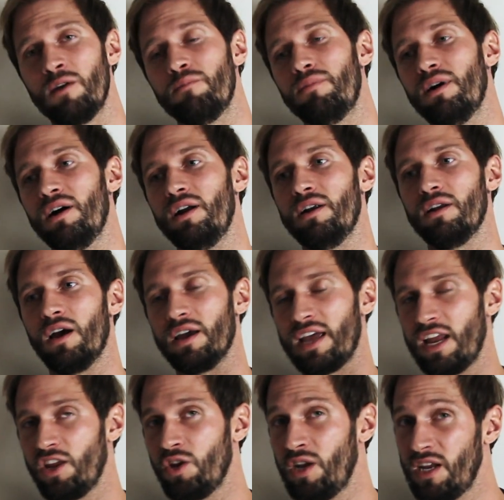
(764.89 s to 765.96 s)
but
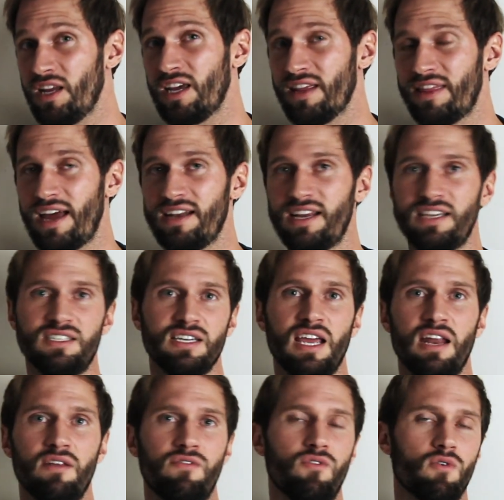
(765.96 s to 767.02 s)
again, you need to get that
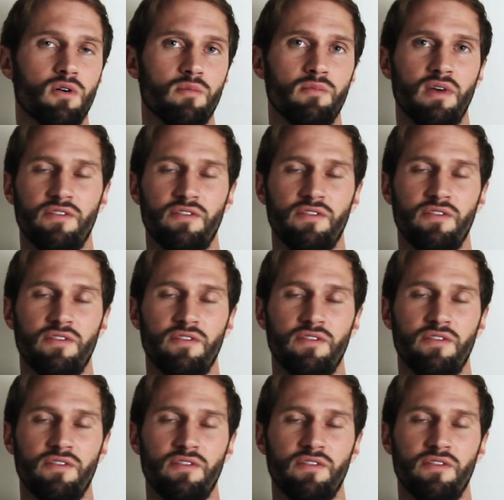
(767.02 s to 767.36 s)
desiccated form.